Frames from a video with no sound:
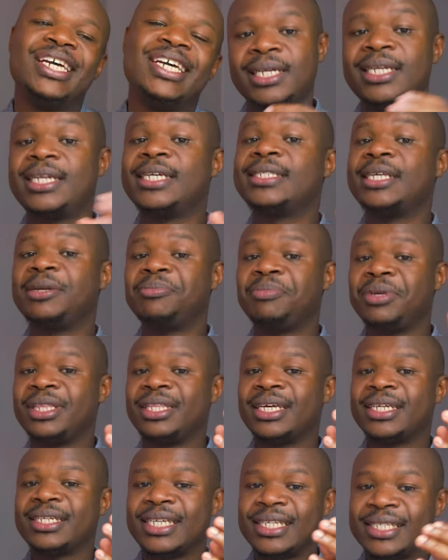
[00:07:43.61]
It doesn't mean
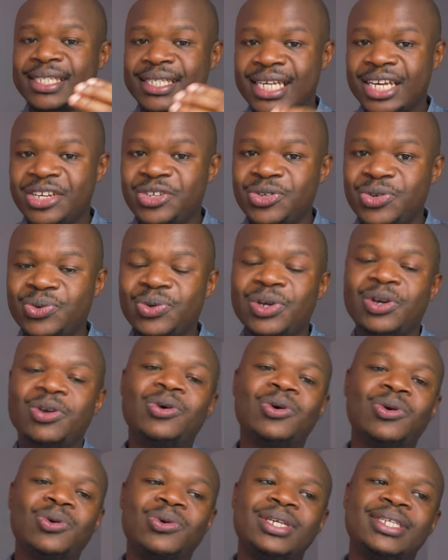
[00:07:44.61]
that a surgeon will
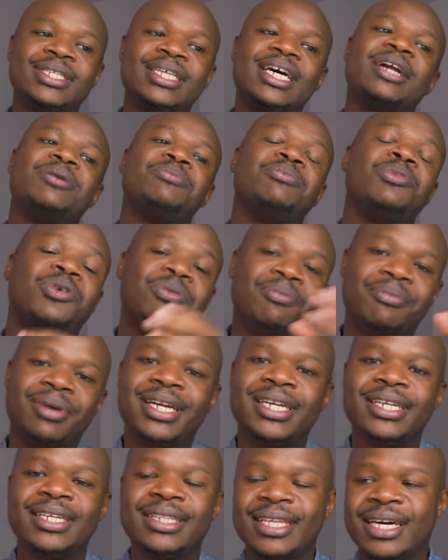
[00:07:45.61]
always earn more
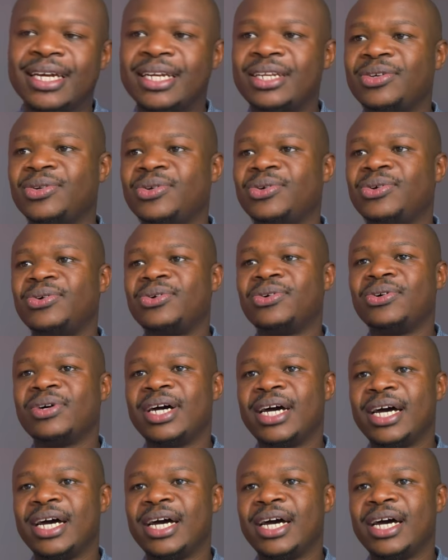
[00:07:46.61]
money than, you know,